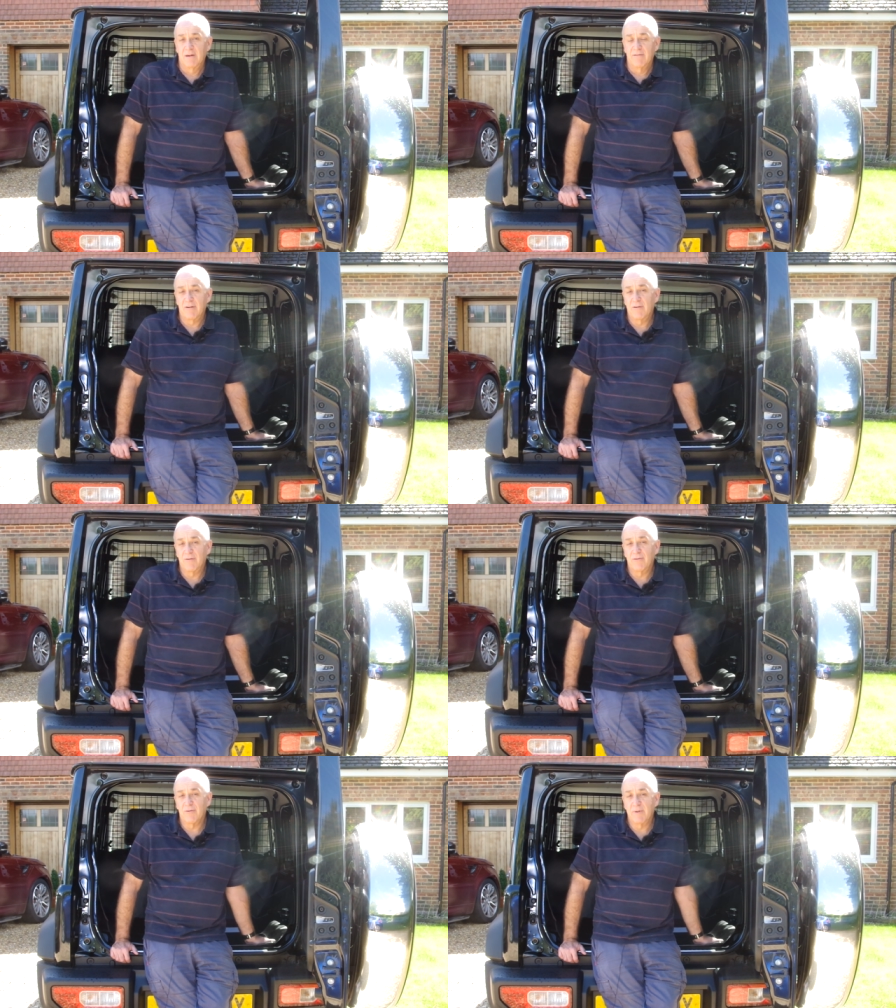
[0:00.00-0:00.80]
So
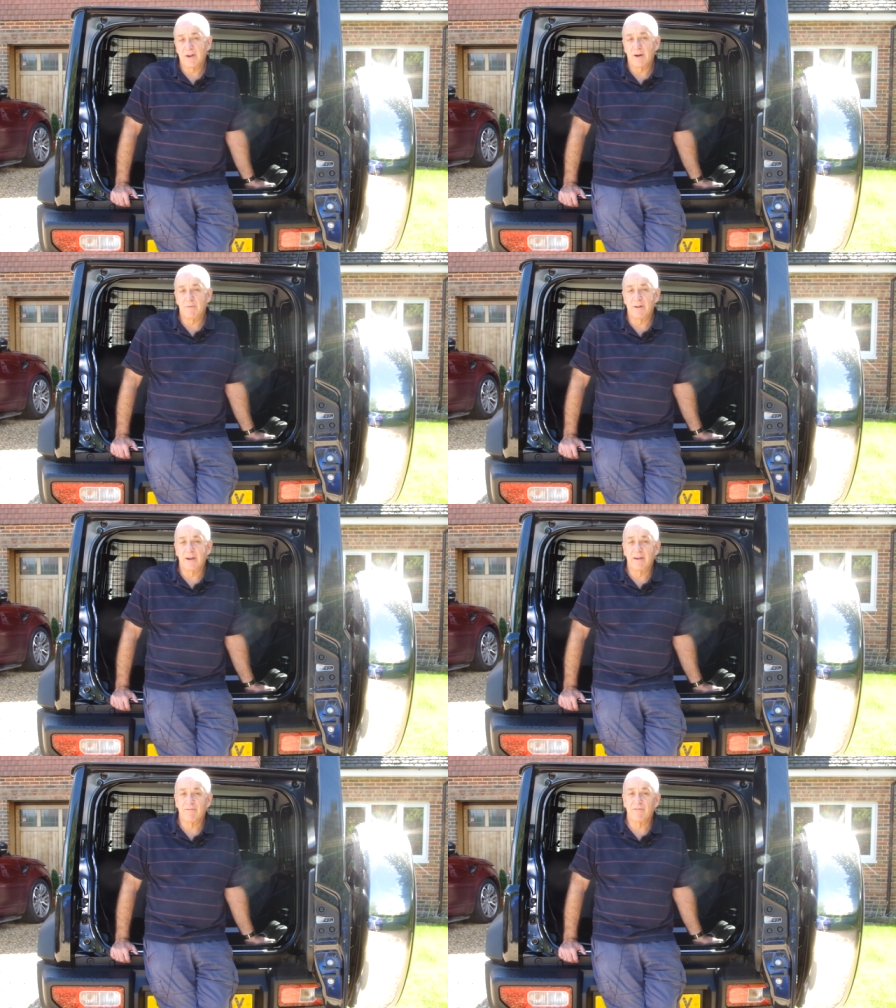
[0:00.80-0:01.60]
it took me a couple of
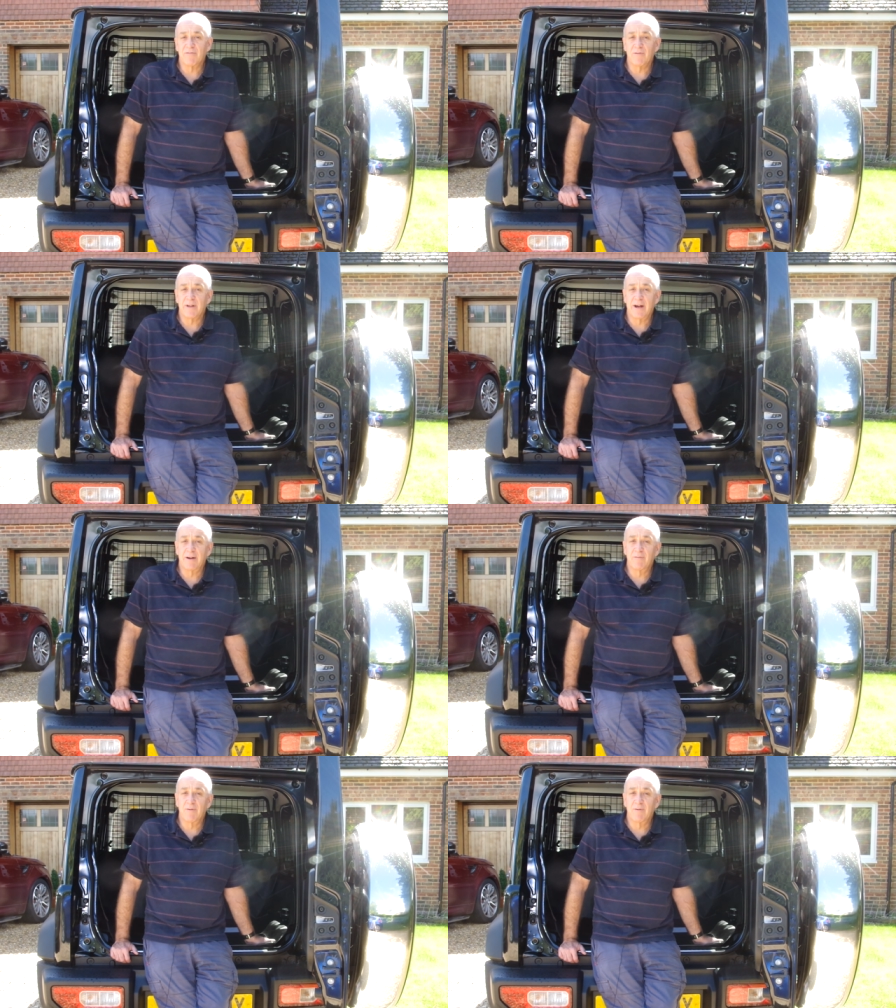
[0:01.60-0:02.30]
days to sort that out